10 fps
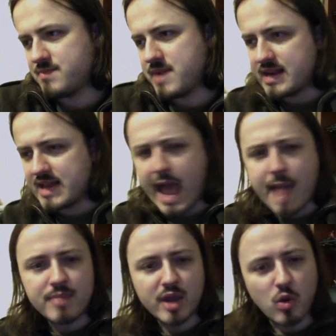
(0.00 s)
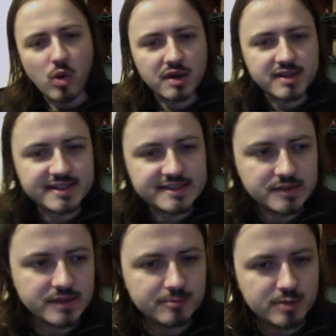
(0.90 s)
Gambit quality to
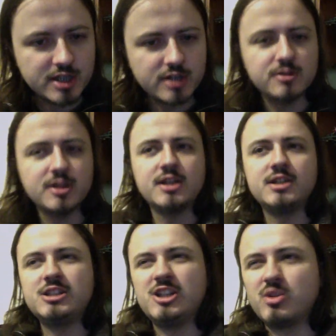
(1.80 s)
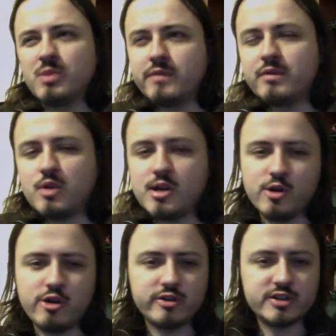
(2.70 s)
him, you know? A little bit of a
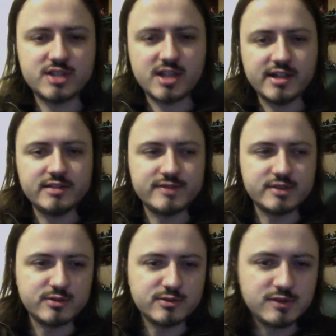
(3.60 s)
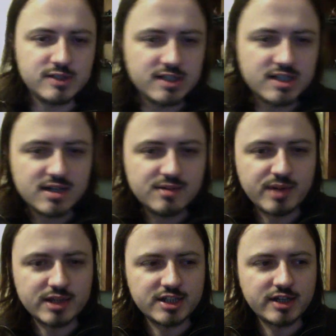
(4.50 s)
rogue on the side of it all.
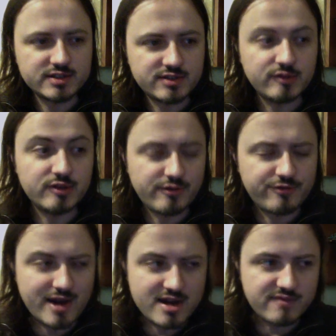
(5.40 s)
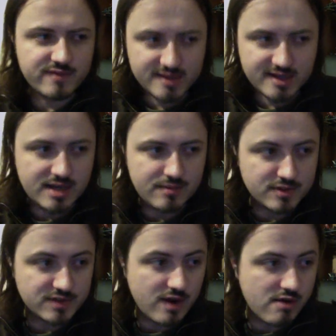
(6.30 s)
But, you know, he's a friend of the team
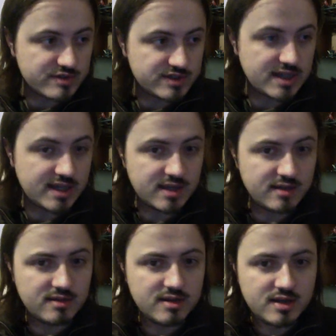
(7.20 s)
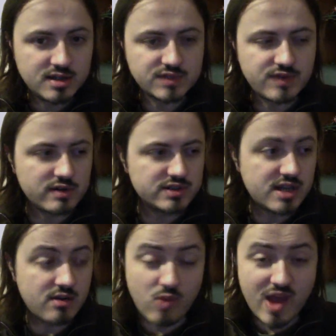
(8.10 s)
as far as
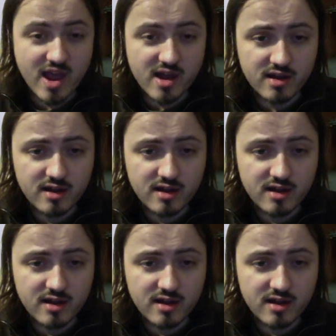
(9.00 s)
they're aware.